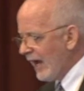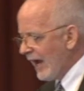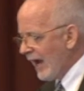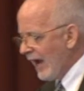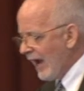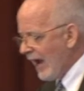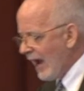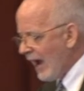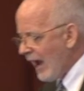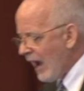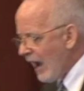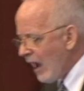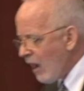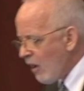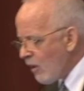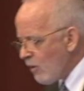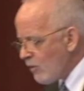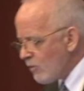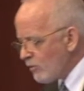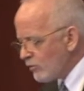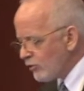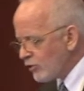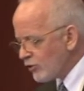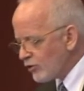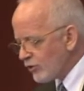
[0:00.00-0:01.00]

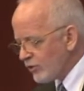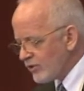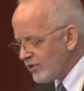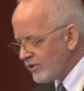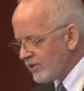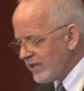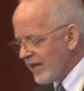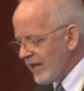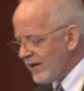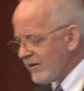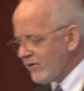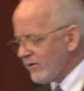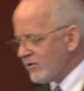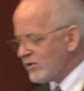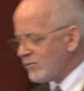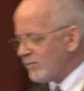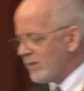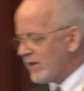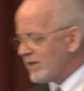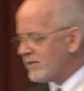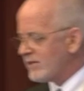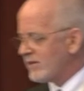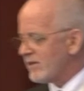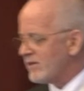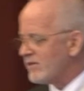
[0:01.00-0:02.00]
how should
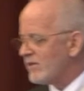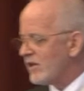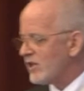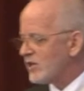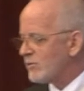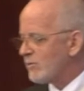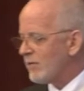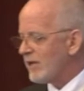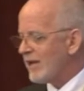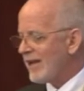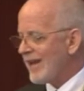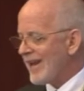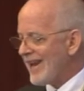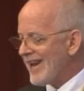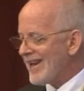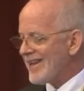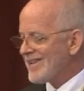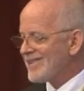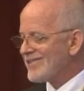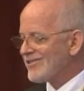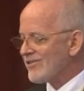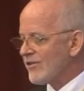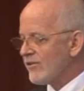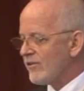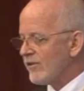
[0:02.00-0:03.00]
standards-based assessment
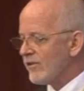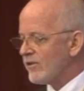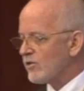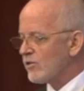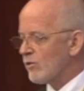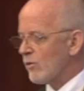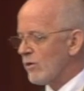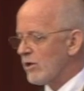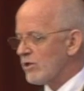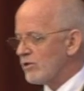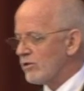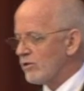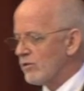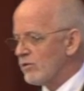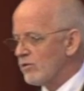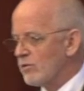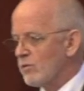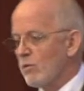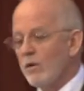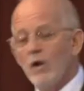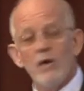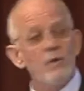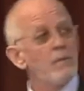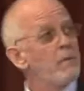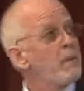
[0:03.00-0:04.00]
answer these questions?
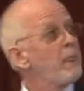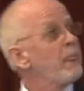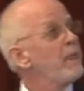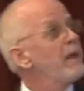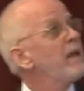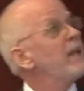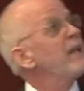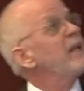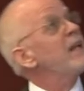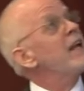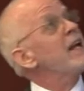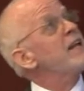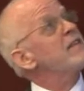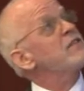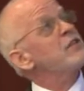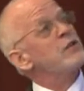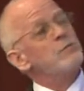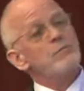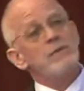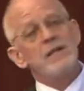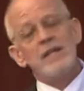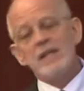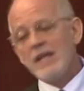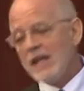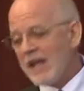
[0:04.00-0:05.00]
Well, it has to
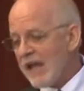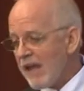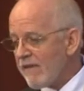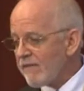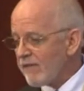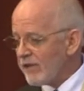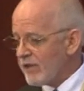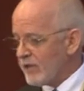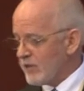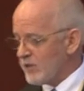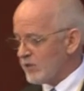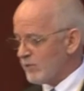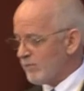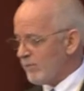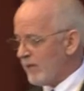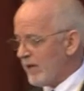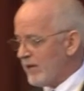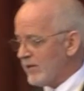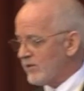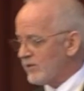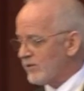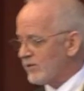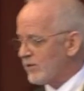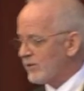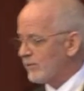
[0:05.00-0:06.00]
be
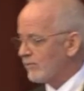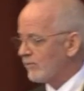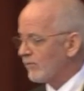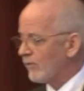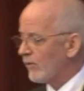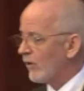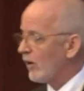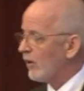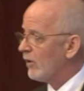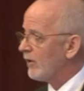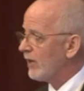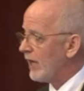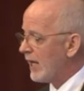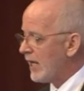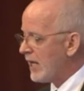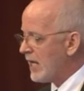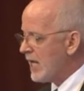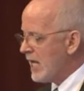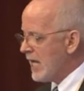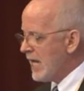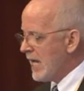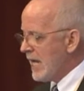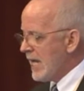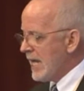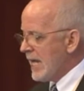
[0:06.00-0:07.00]
evidence-based, okay?
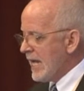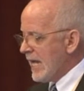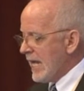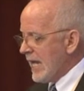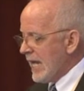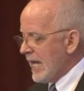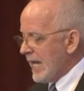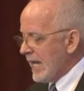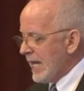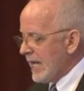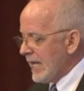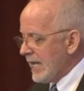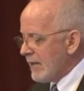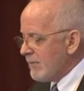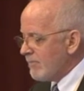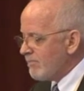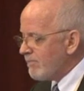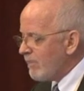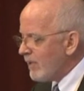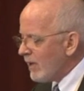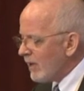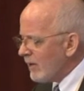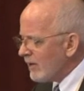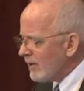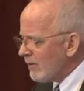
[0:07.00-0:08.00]

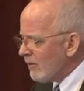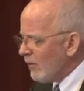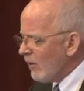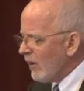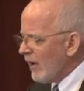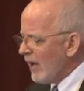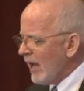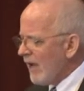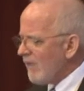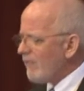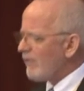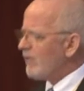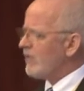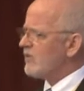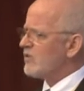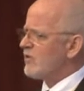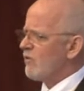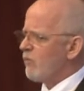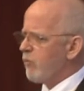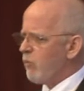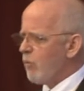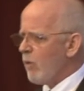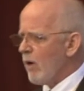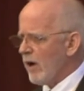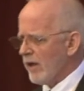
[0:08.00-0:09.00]
But evidence
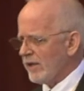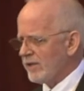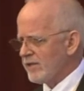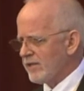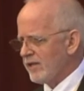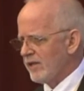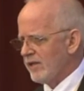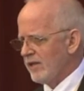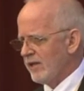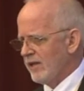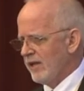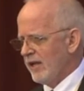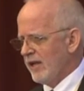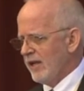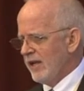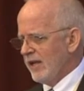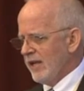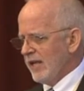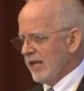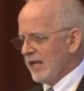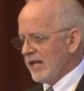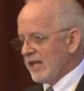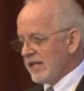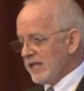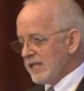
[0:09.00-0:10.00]
of what?
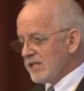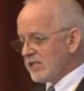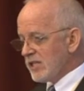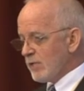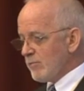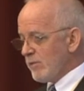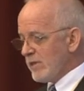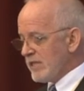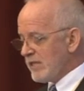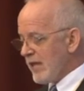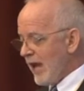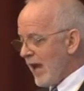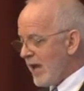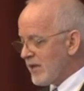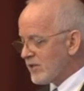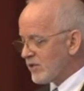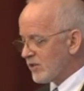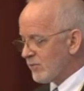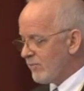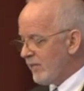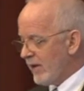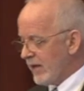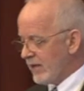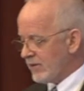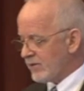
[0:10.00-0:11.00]
And it needs to be
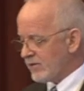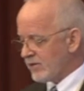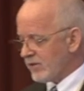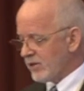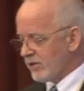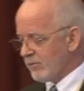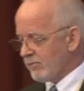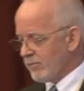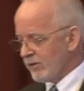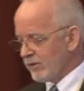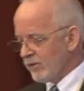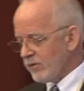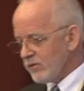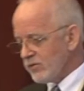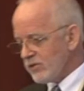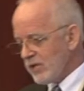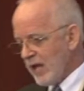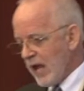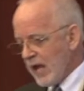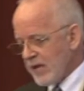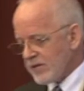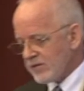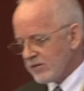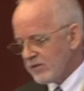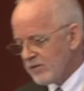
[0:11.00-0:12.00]
task-based, but those
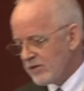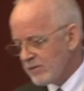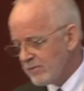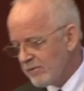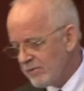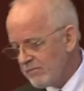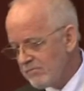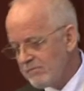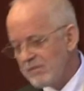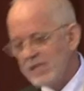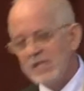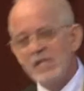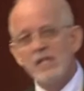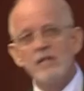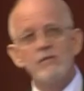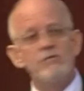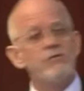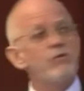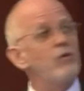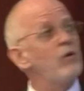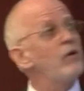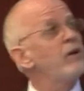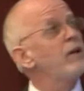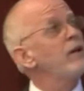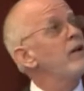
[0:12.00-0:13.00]
tasks need to be
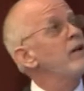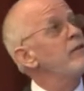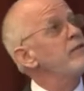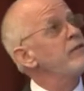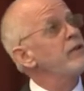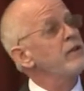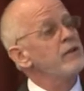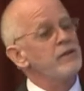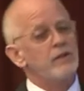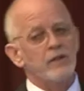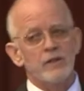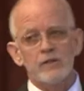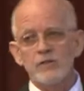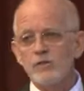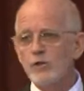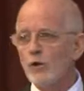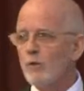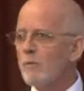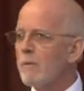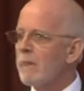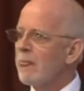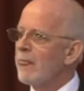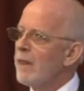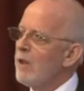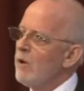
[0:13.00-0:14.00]
meaningful and authentic. So
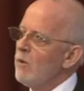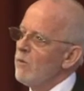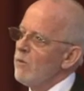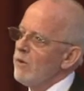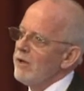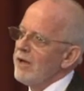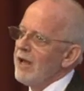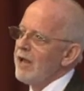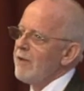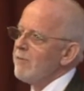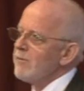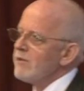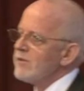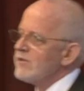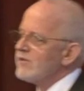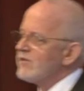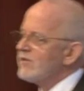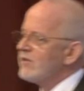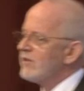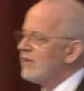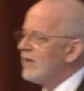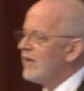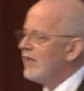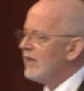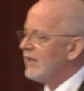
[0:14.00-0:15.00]
when I
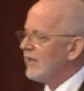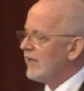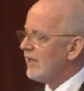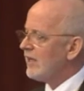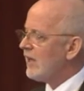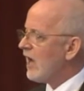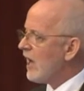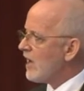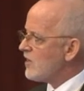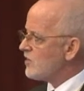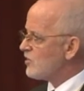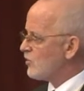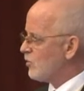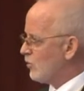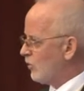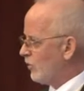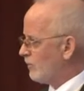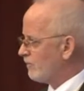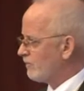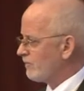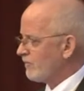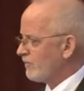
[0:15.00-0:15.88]
was in high school,